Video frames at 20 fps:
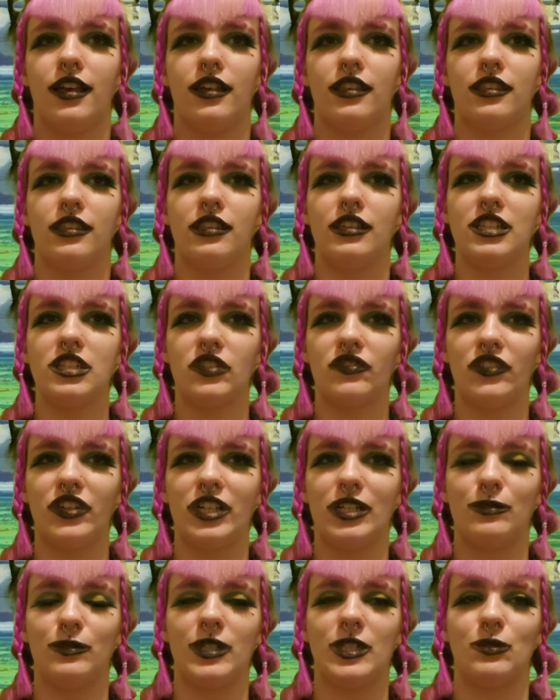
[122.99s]
This
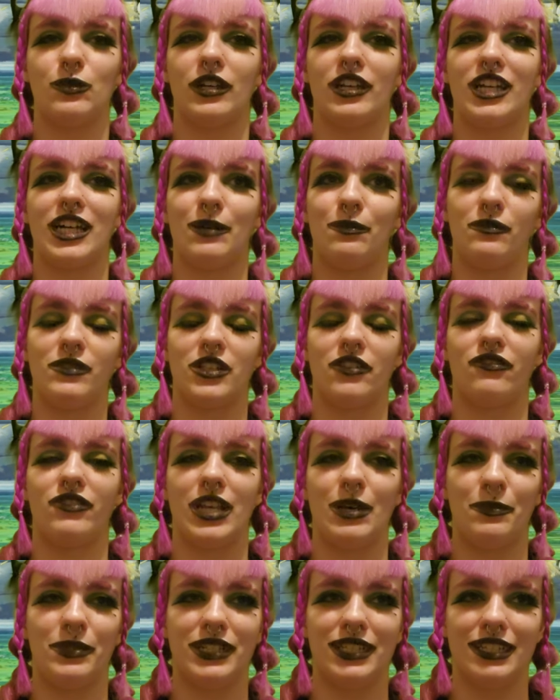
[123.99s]
film is what comes of
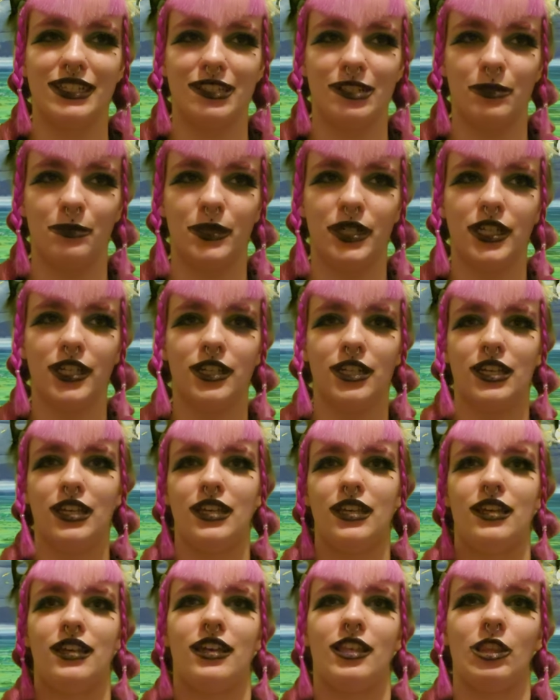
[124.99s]
nepotism.
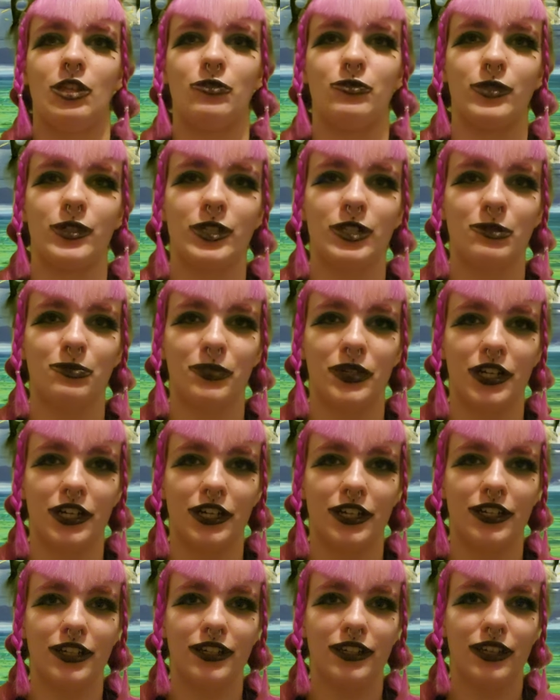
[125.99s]
The worst
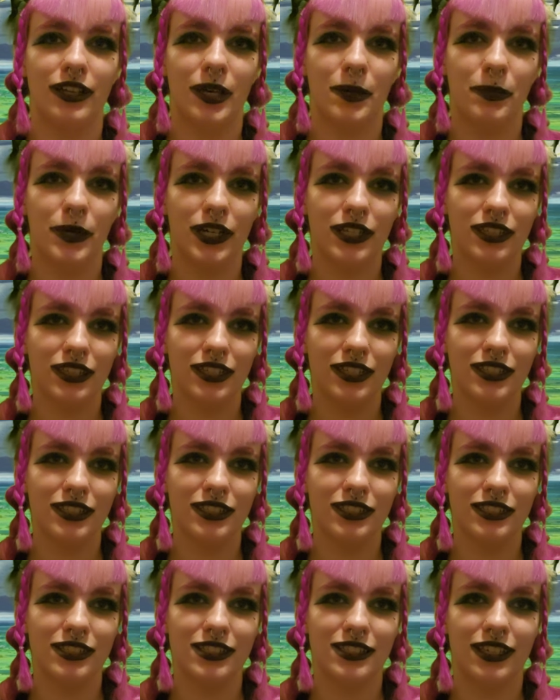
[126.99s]
part about this
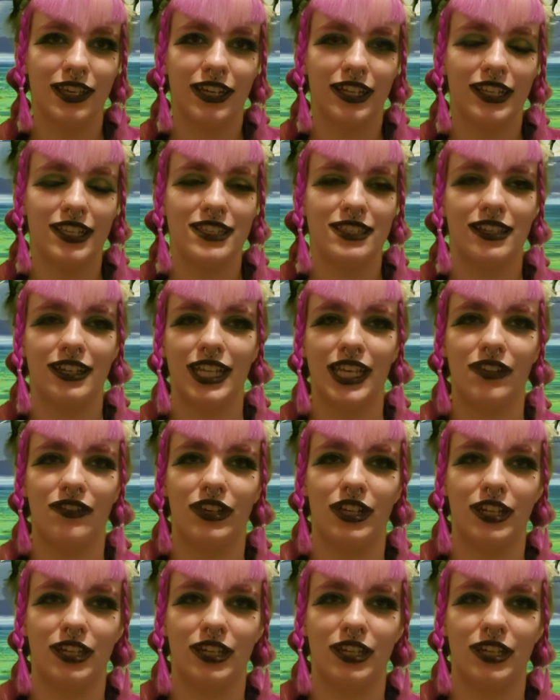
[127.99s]
is that it's not even a